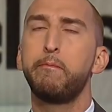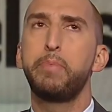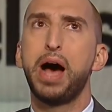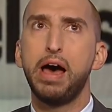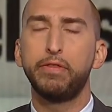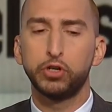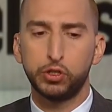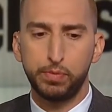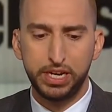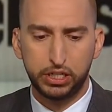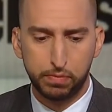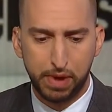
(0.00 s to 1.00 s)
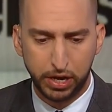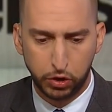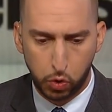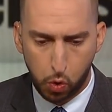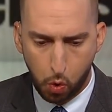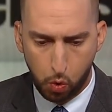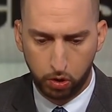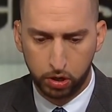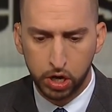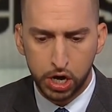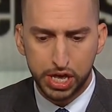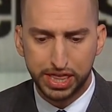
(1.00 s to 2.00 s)
bothers me to my core
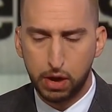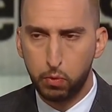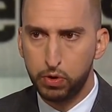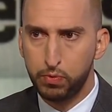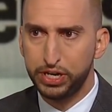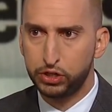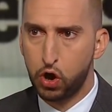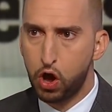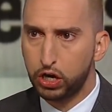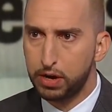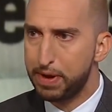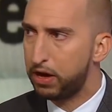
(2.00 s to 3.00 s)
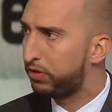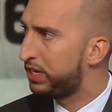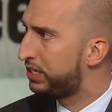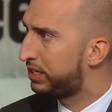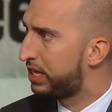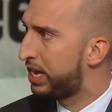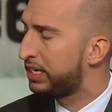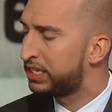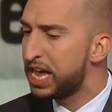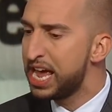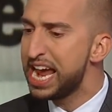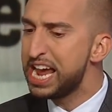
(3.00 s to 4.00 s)
that when we talk about these things,
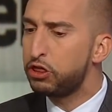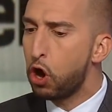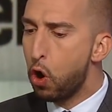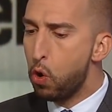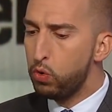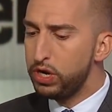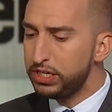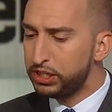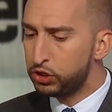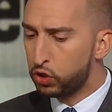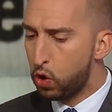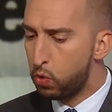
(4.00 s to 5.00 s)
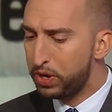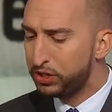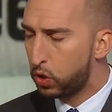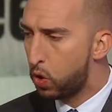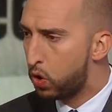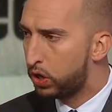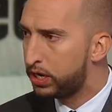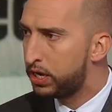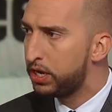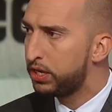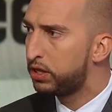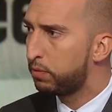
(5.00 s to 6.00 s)
the onus is always on
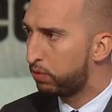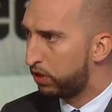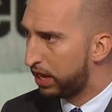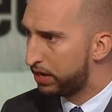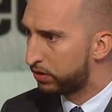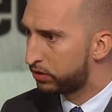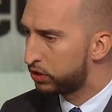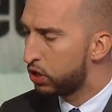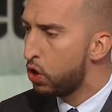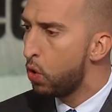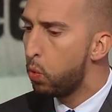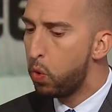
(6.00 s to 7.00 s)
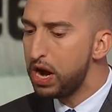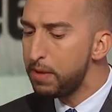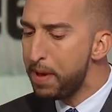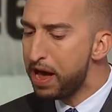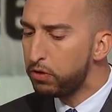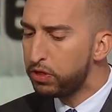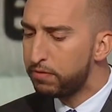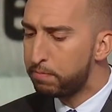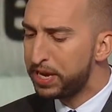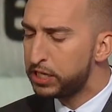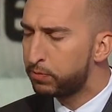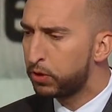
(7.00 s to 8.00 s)
the players. What about the
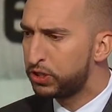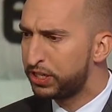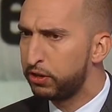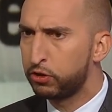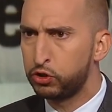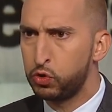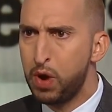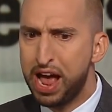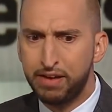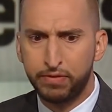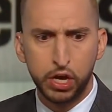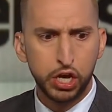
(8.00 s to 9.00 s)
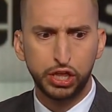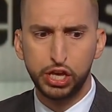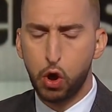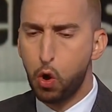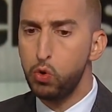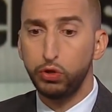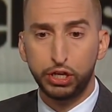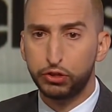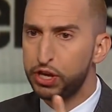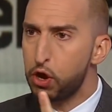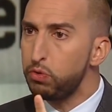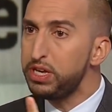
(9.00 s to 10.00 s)
Pittsburgh Steelers, who have the they're
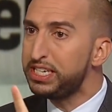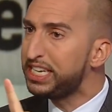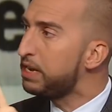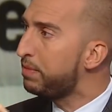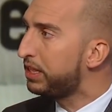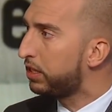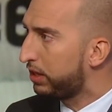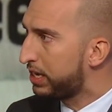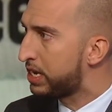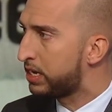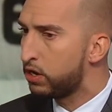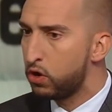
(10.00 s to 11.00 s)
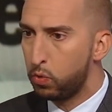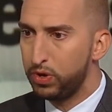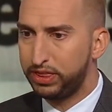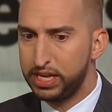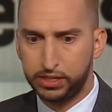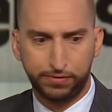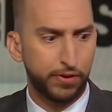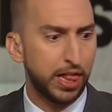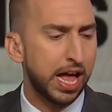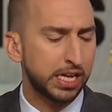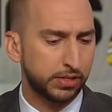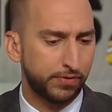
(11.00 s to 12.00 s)
the only team in the league with this
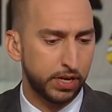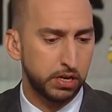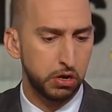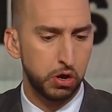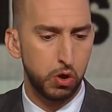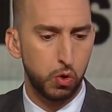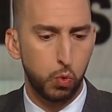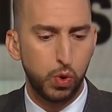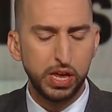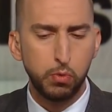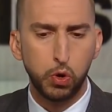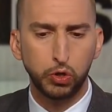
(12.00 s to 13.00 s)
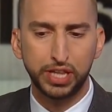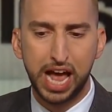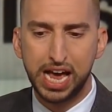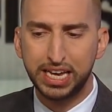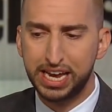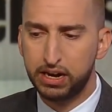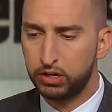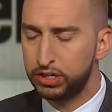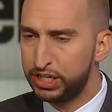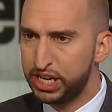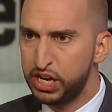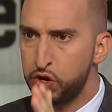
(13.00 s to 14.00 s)
philosophy? We will not
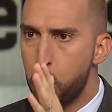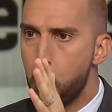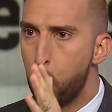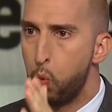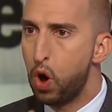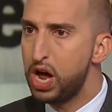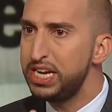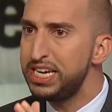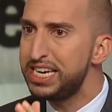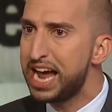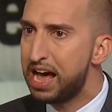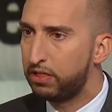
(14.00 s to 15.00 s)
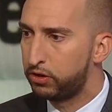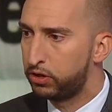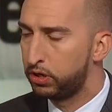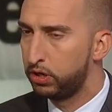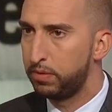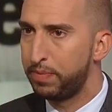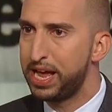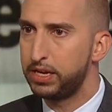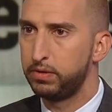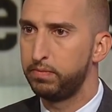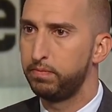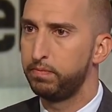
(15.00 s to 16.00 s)
guarantee one dollar. This is not that, about the